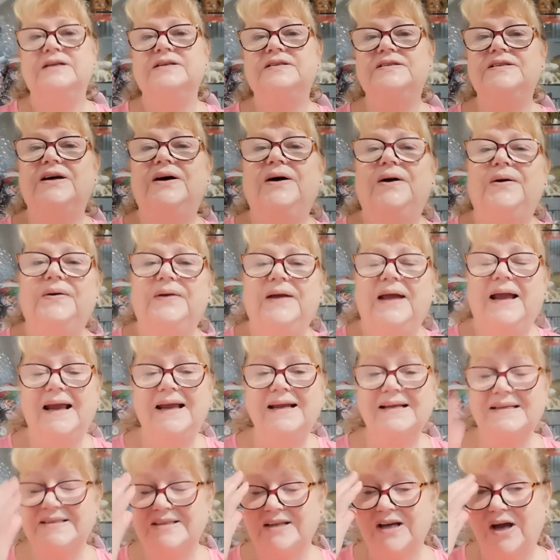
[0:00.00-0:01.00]
So
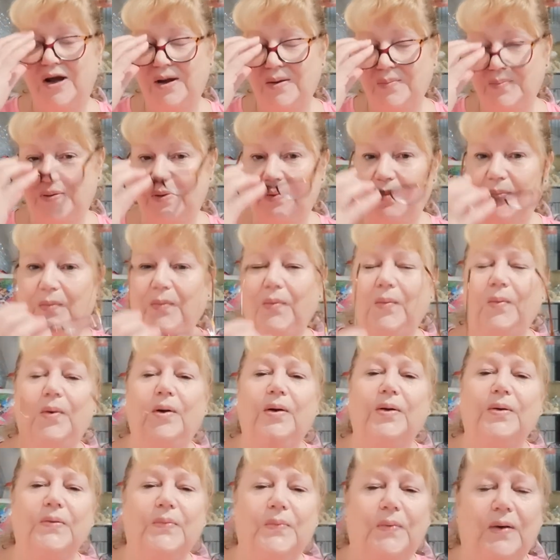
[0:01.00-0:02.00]
it's open
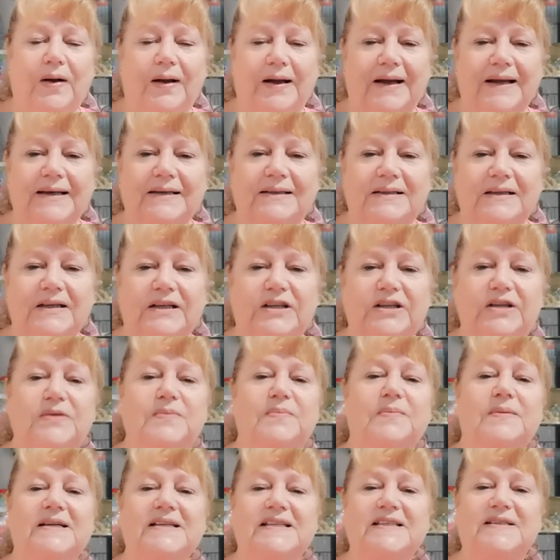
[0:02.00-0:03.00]
worldwide. You
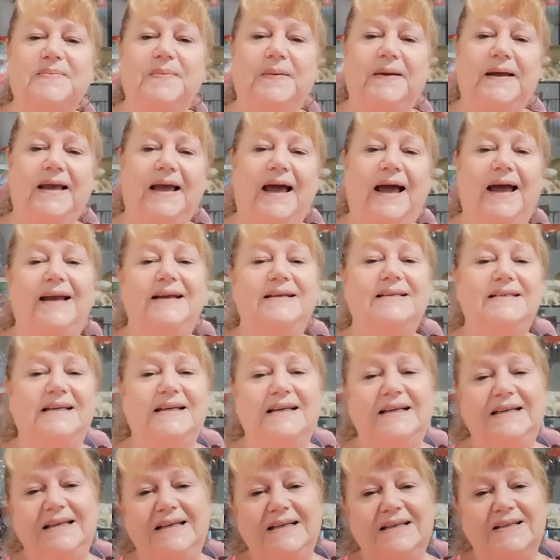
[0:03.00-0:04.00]
must be
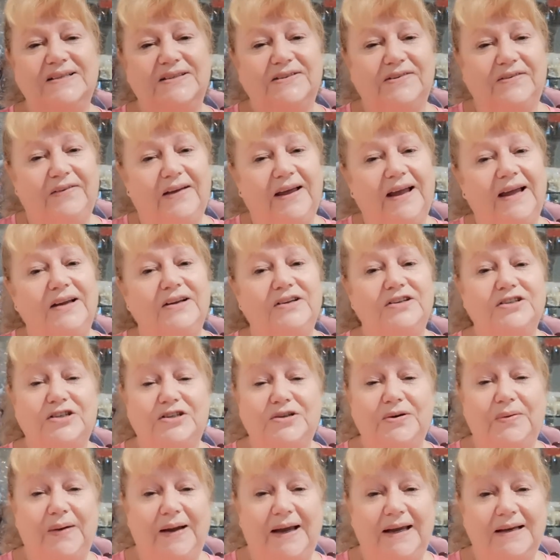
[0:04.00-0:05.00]
eighteen years of age
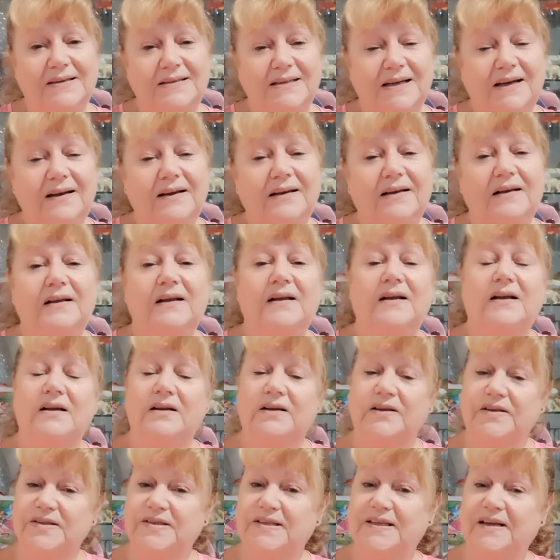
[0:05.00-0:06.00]
to enter,
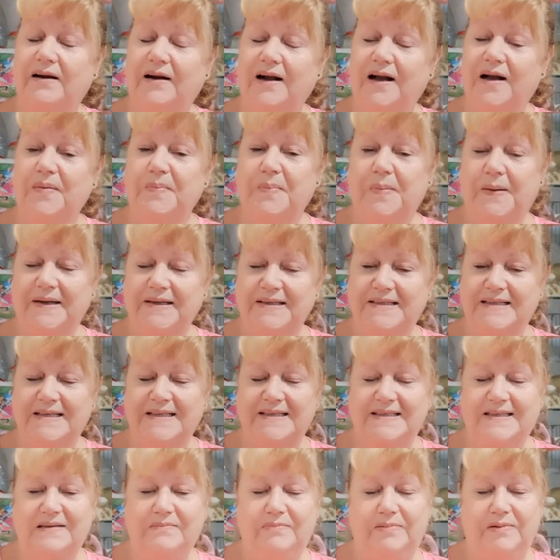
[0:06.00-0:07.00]
because there are
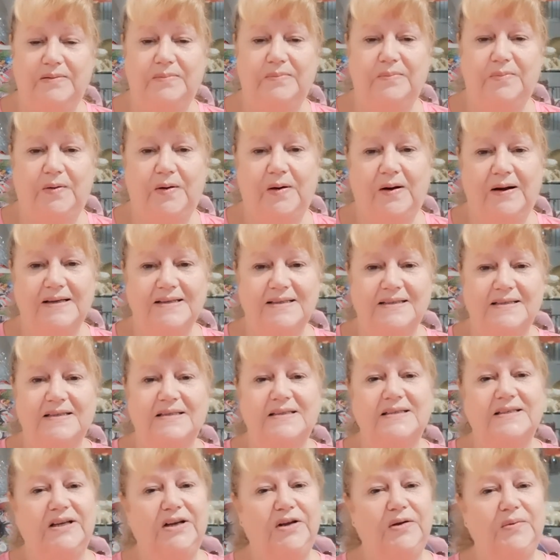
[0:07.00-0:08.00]
participant prizes.
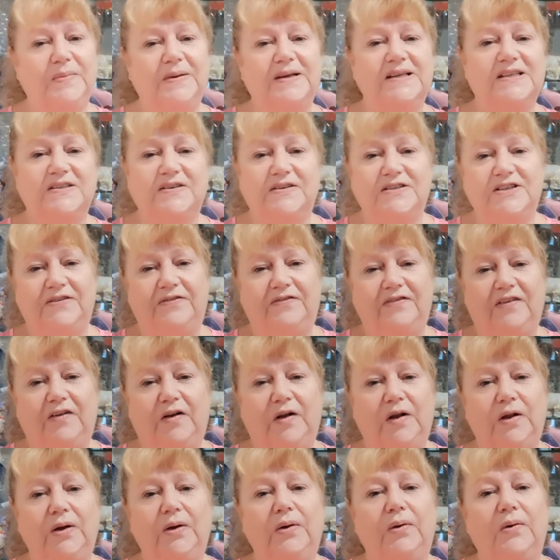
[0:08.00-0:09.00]
So you must
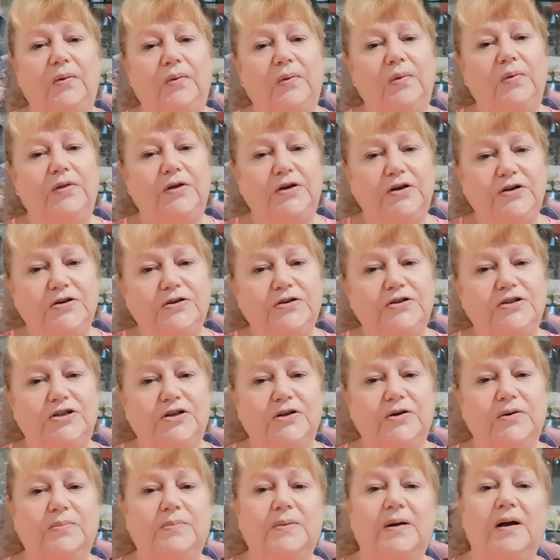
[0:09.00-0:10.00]
follow all the
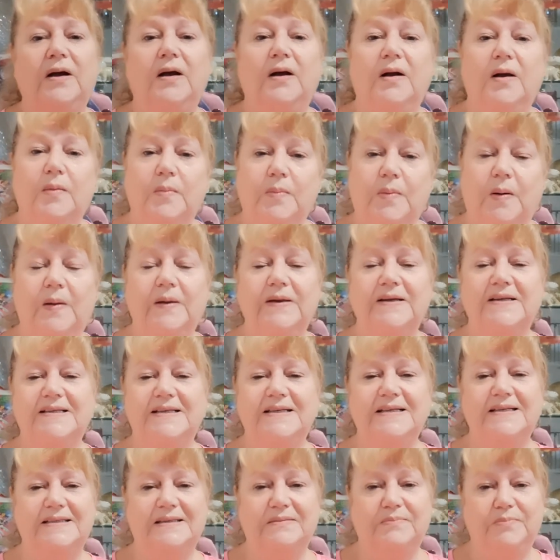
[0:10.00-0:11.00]
YouTube
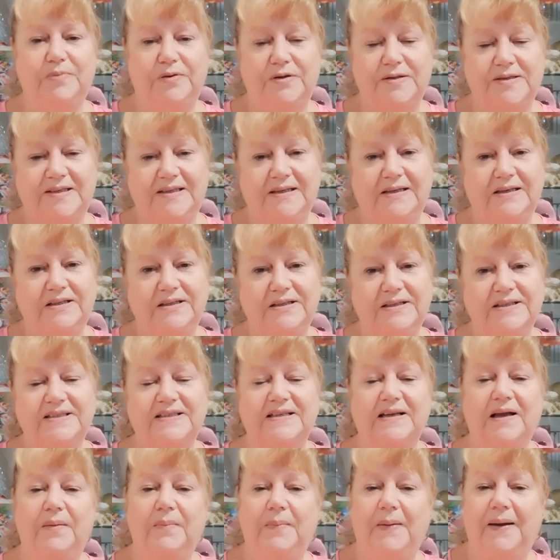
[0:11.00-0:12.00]
policies and
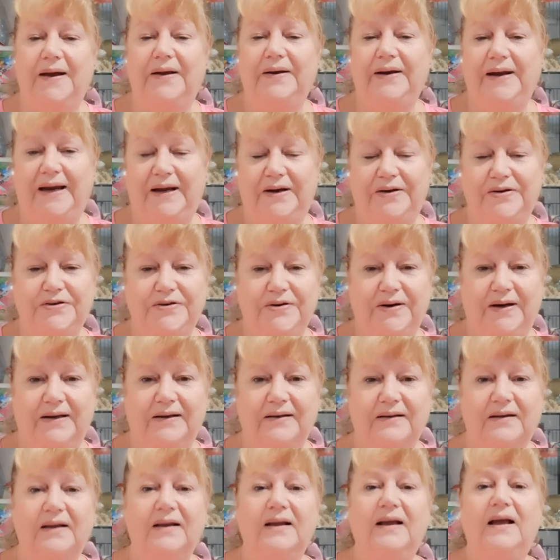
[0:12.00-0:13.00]
procedures about
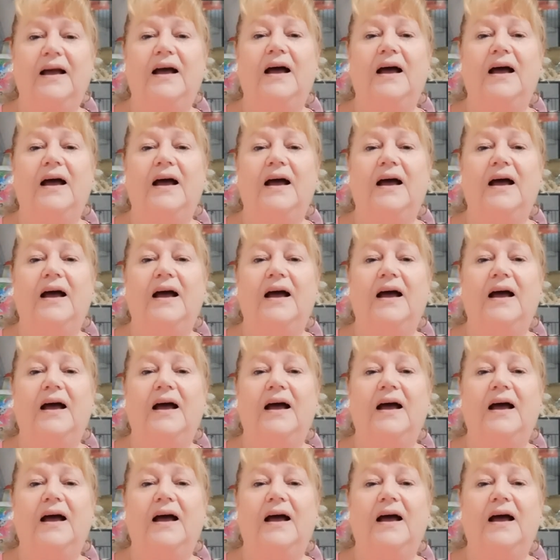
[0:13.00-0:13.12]
entering.